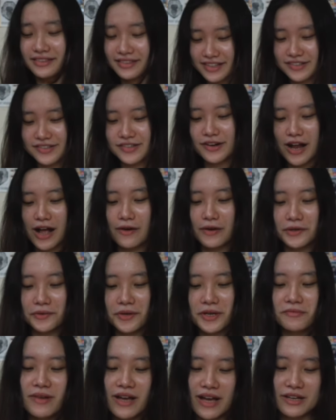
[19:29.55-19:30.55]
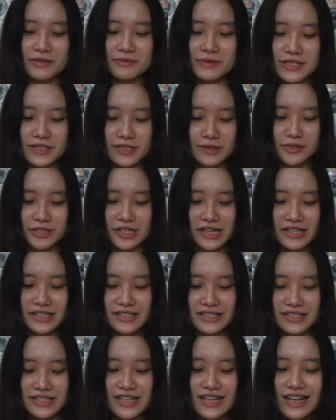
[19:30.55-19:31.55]
these are how I rate my IB
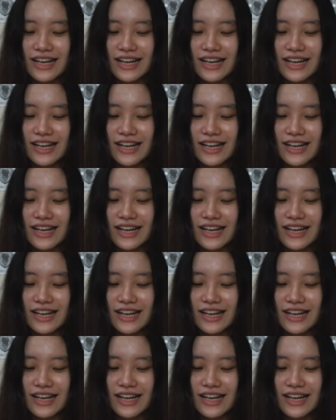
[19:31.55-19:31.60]
subjects.